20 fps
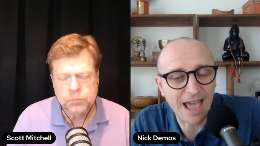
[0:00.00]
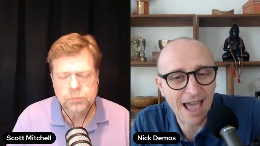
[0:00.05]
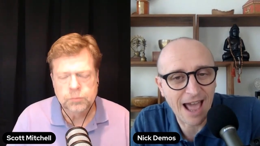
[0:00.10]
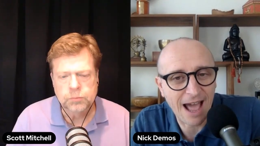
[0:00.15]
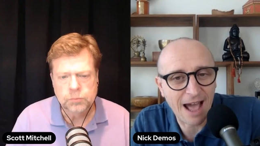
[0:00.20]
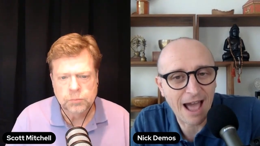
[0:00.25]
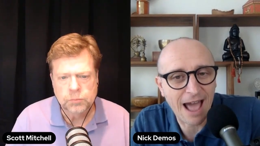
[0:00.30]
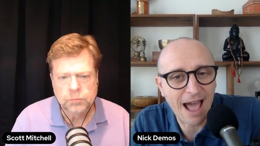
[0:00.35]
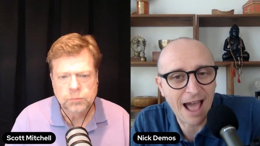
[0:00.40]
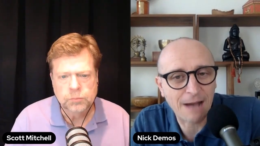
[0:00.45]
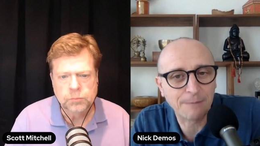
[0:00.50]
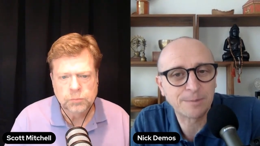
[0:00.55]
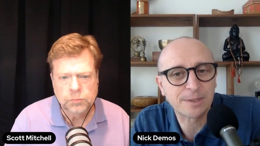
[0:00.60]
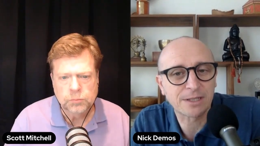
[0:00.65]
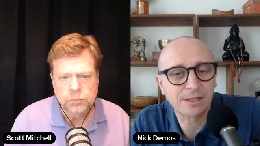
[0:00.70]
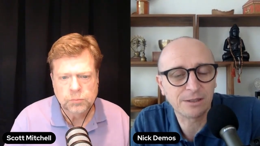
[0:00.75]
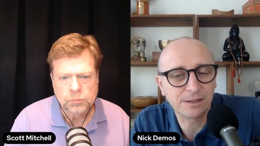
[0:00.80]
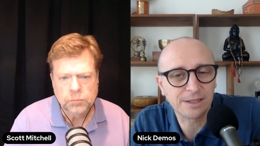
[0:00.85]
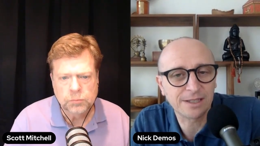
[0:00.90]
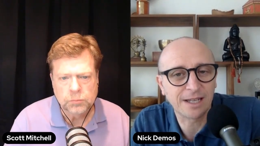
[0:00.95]

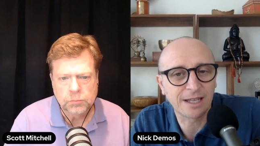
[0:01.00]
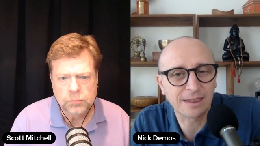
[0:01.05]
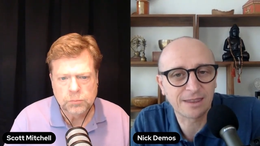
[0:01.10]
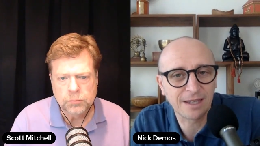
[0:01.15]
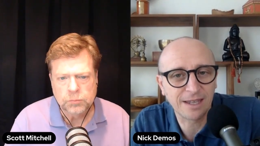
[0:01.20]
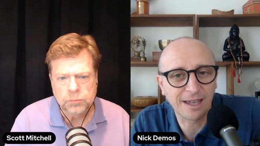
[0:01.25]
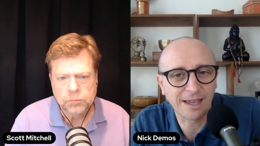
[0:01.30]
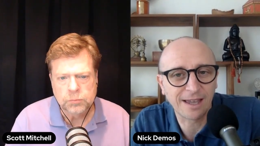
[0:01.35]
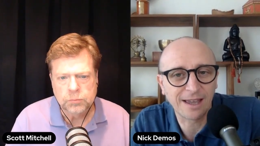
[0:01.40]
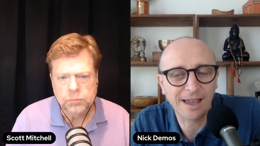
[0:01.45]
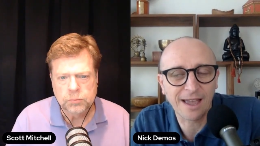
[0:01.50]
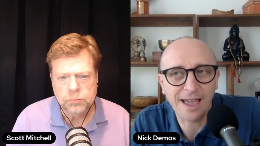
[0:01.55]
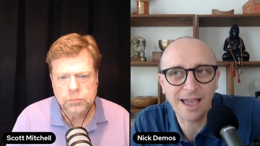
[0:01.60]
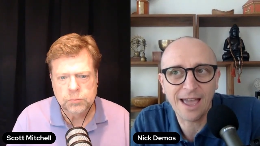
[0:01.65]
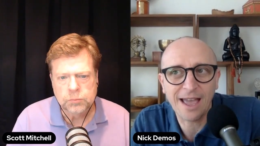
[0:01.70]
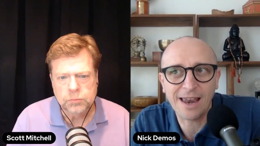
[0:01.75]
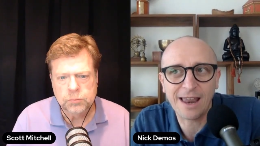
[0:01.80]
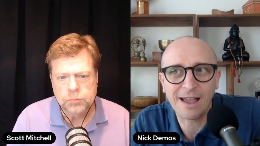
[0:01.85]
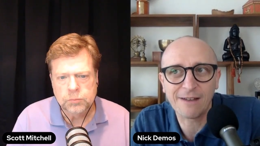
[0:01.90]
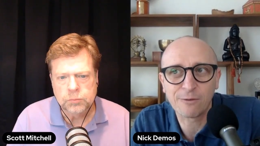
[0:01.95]
Speaker 1: absolutely a thing.
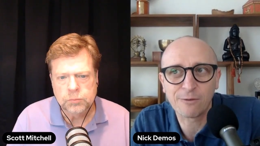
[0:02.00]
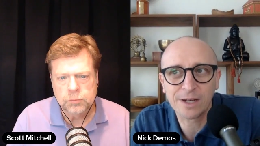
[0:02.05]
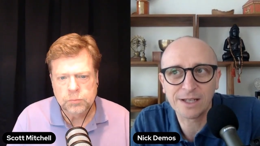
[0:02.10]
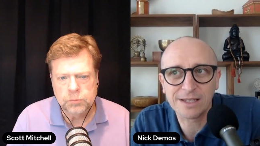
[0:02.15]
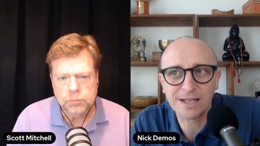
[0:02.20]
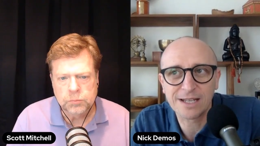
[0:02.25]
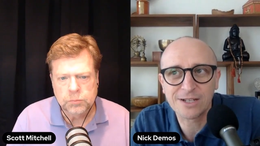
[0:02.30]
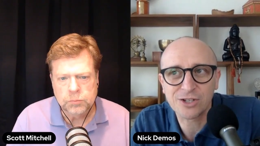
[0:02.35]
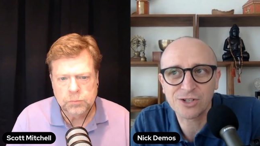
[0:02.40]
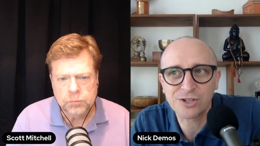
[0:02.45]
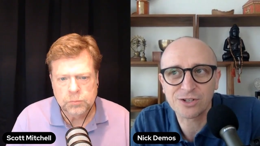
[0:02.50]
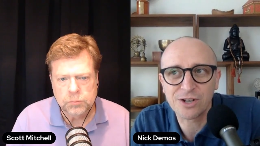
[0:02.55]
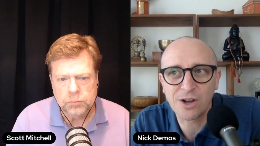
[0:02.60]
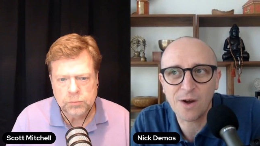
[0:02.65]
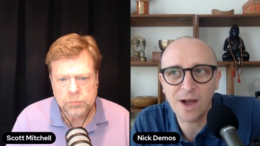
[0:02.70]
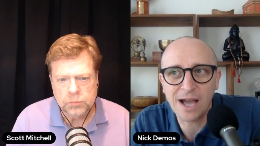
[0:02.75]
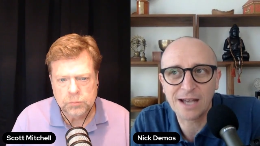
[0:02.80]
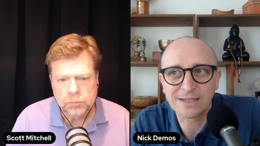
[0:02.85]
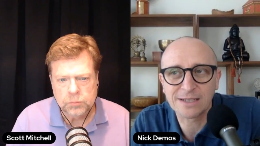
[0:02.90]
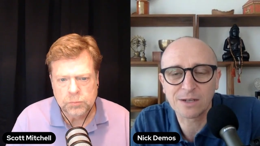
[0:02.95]
And I realized, you
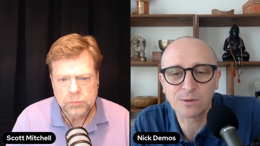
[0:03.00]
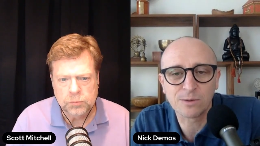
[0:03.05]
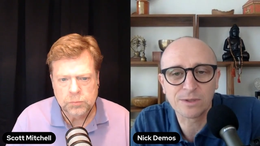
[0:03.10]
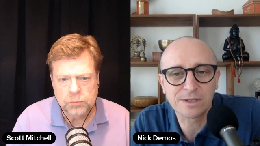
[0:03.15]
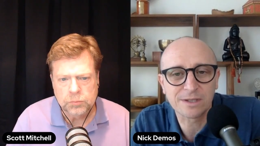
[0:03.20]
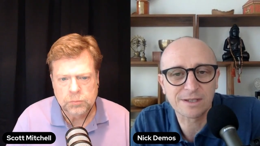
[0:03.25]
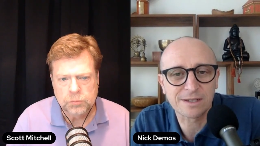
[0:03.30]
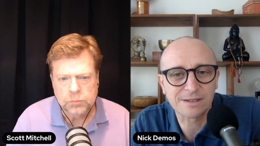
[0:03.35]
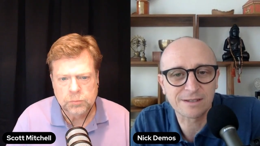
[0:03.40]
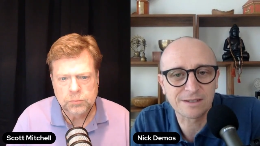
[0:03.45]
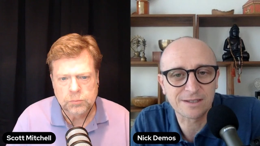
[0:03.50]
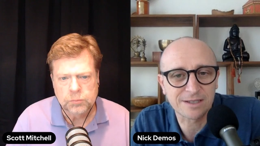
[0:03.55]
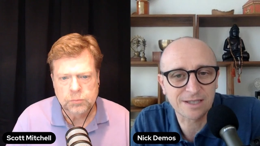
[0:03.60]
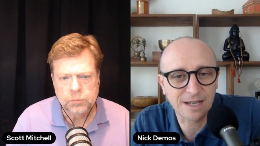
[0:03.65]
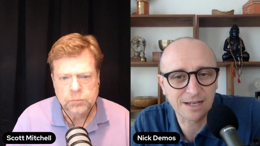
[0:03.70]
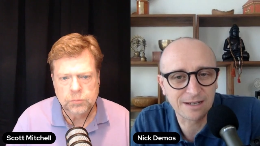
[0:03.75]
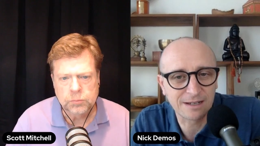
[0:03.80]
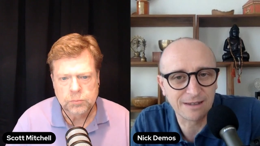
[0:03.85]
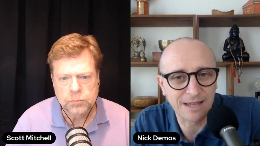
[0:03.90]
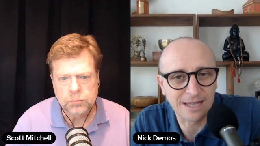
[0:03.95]
know, as
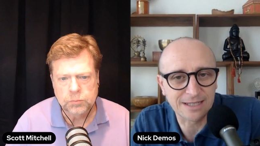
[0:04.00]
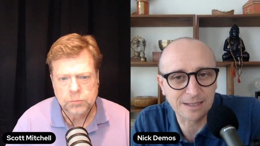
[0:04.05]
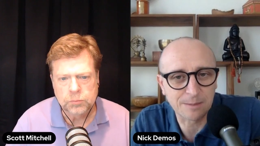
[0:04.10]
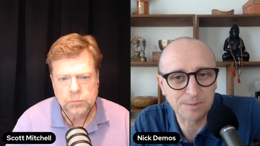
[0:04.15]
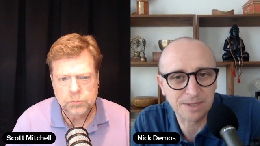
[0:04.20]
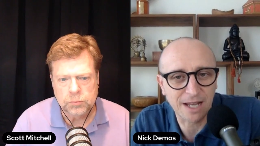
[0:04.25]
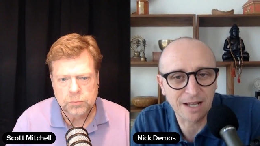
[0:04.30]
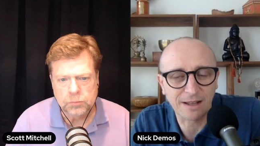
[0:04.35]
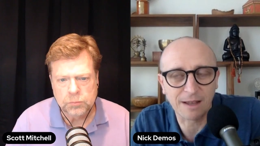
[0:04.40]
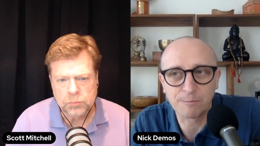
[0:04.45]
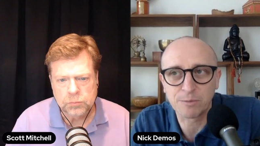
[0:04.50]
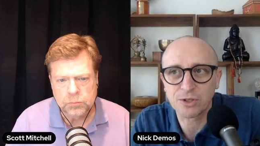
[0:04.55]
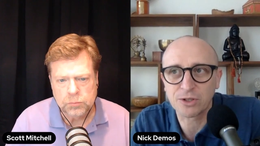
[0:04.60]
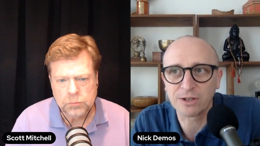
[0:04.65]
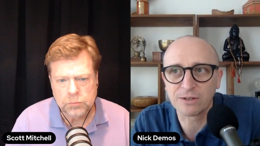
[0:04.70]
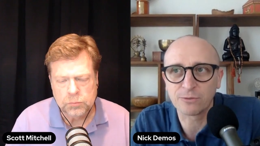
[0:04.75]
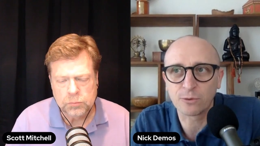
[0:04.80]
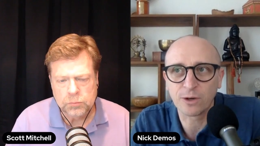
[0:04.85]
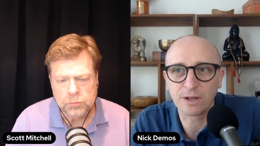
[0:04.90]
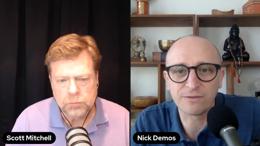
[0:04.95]
I'm saying, I'm
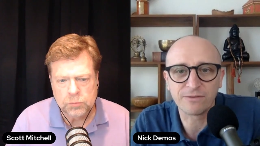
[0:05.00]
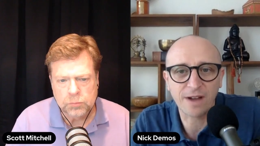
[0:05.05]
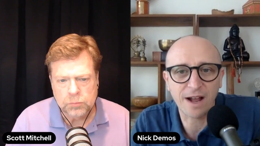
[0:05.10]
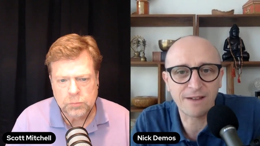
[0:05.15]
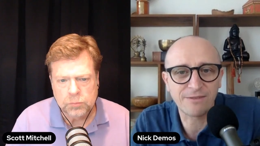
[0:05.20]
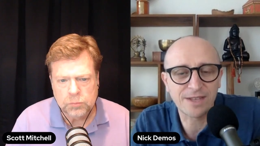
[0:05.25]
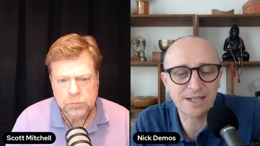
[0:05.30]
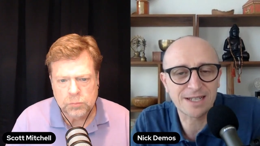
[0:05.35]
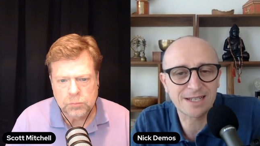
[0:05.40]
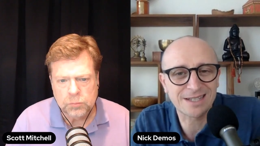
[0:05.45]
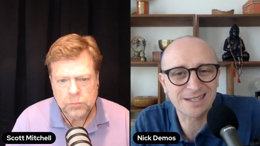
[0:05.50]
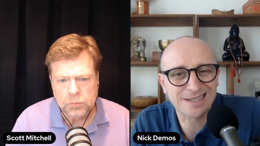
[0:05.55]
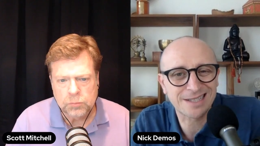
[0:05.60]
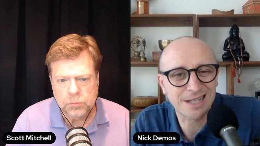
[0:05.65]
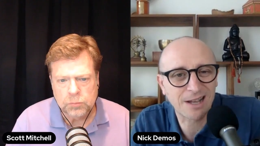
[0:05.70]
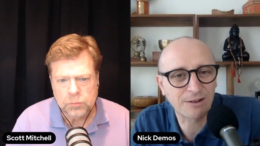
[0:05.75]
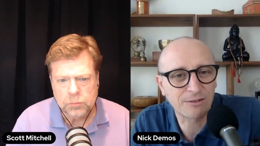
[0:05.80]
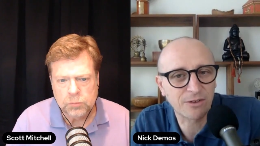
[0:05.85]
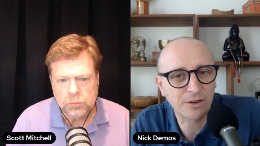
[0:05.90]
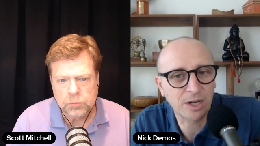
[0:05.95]
turning 45. That doesn't
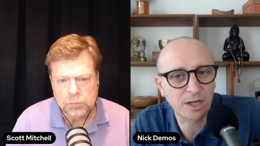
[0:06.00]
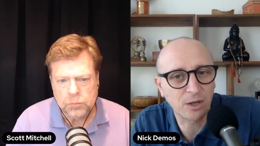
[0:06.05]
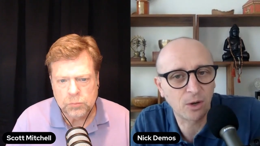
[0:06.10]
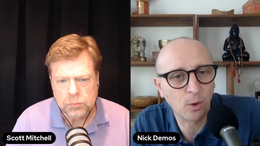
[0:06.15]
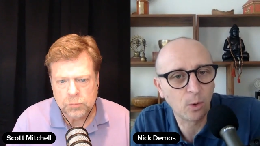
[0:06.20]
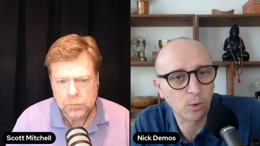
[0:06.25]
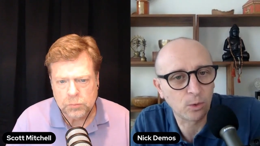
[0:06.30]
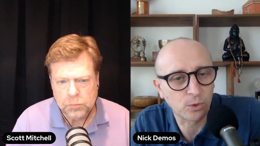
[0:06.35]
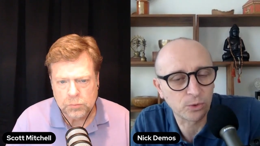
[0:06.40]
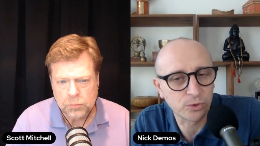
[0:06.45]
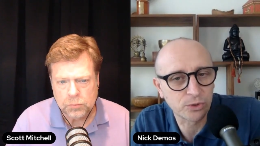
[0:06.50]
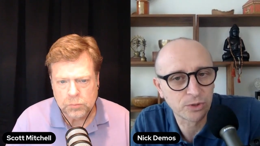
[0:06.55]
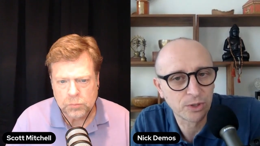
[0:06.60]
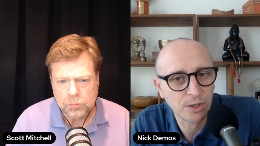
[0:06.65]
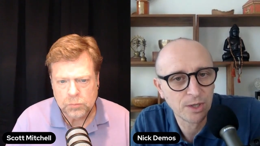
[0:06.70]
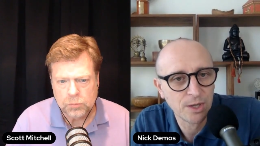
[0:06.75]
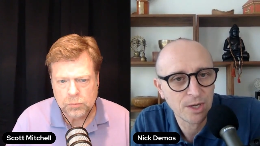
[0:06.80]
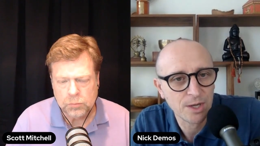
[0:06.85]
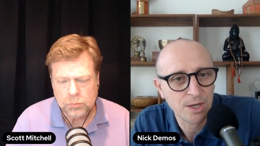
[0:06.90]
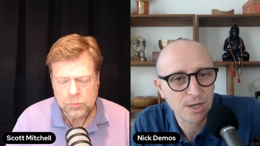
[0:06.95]
sound very old,
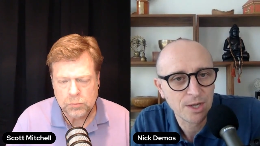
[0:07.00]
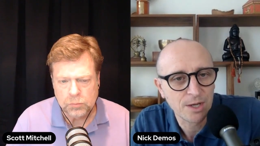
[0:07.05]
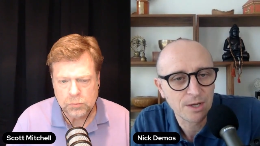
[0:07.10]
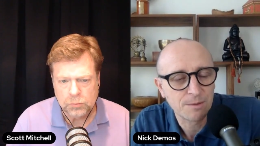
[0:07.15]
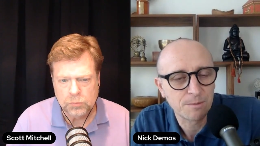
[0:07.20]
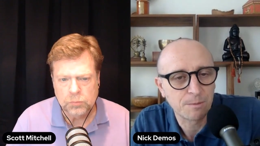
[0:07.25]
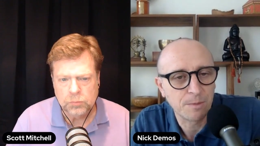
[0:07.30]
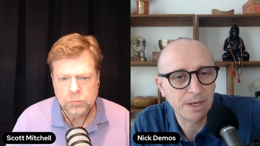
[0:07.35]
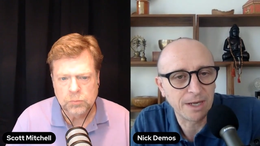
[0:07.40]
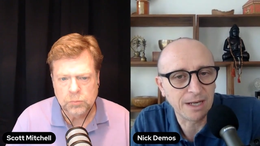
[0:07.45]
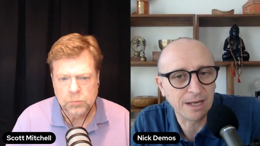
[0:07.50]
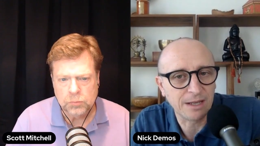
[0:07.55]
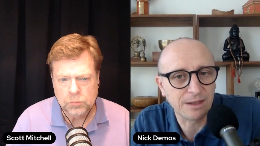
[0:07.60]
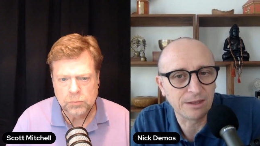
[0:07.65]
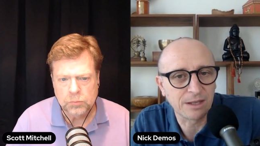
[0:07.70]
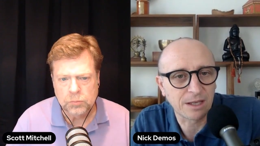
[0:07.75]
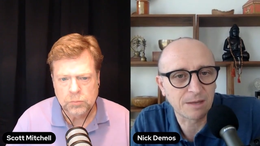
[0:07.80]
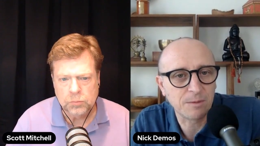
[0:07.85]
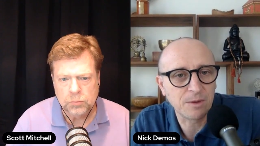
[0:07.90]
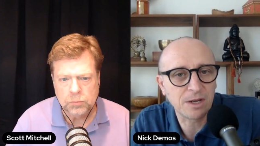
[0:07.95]
but in
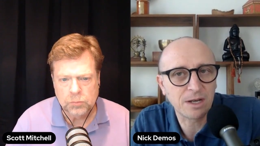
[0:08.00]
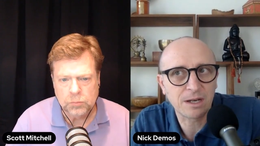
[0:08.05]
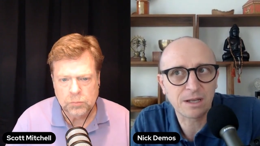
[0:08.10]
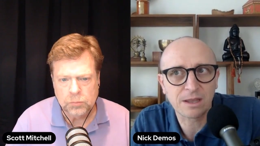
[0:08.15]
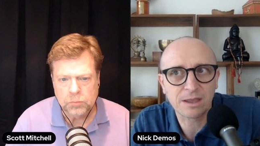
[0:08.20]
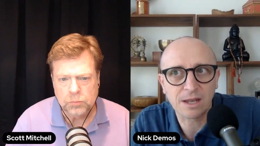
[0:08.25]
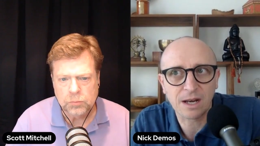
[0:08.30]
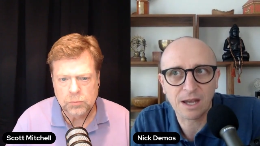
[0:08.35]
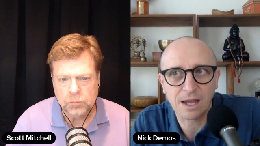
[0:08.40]
the community that